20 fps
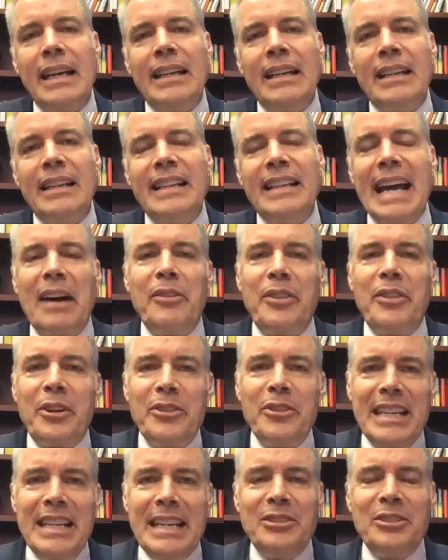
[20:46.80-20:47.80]
Now, there
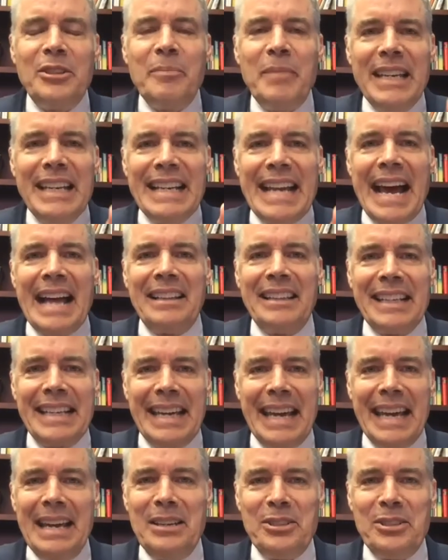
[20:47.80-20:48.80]
needs to be an
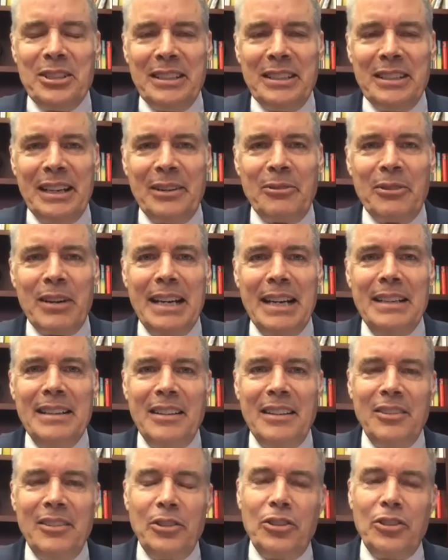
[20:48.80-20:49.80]
allocation there, right?
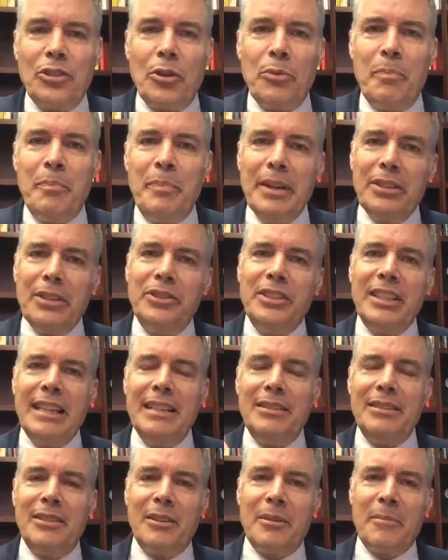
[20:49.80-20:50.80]
So built
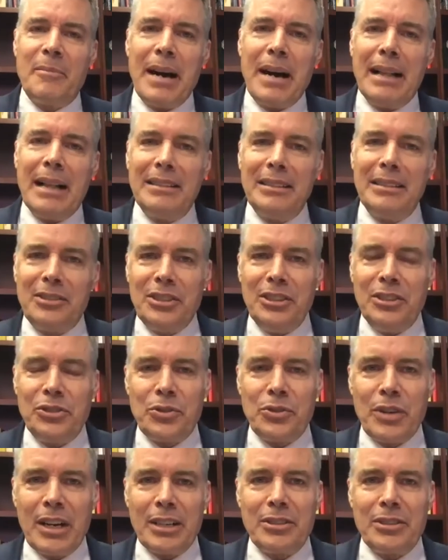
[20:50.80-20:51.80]
into the policy
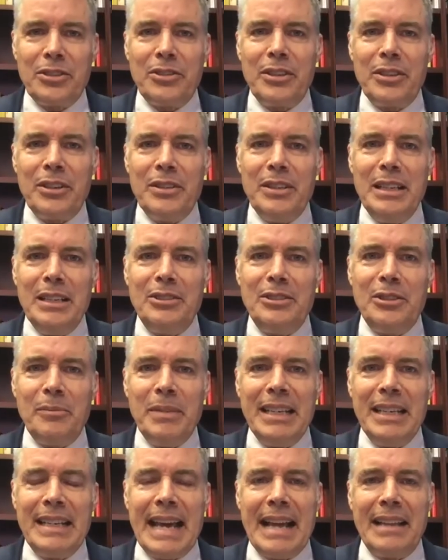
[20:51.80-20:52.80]
structure, there needs to be
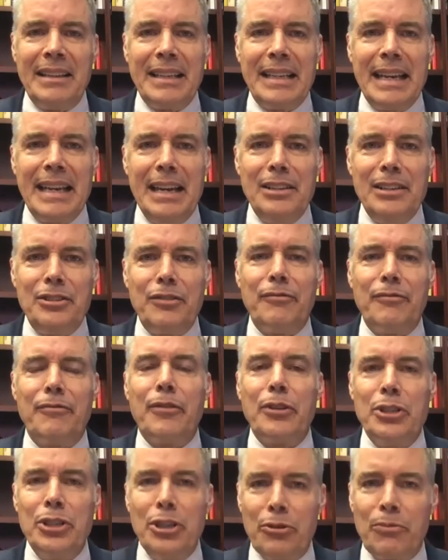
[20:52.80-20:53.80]
an allocation for
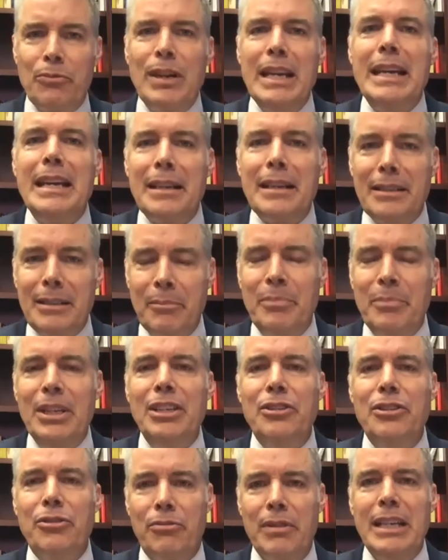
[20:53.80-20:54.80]
Eureka to be
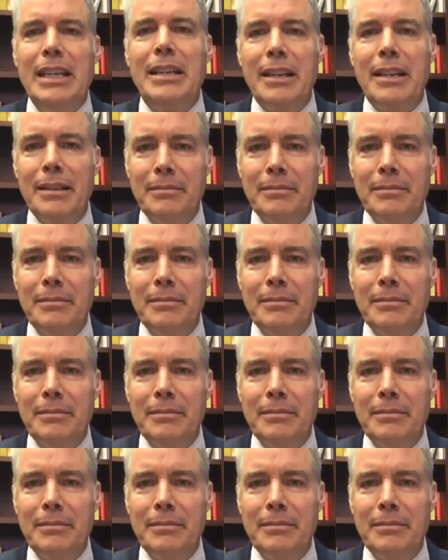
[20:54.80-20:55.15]
Eureka.